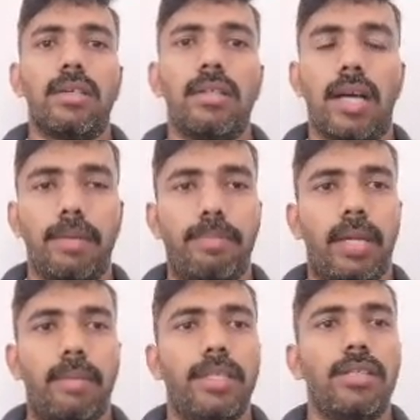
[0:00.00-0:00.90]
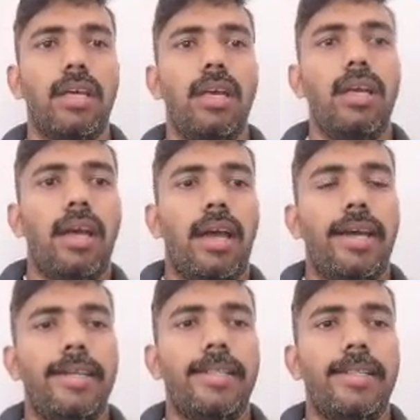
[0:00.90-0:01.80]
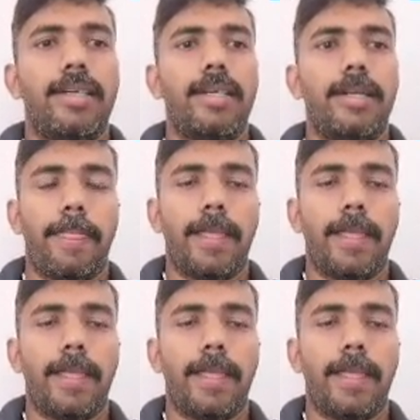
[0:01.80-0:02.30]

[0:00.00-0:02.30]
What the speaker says: the up element, and the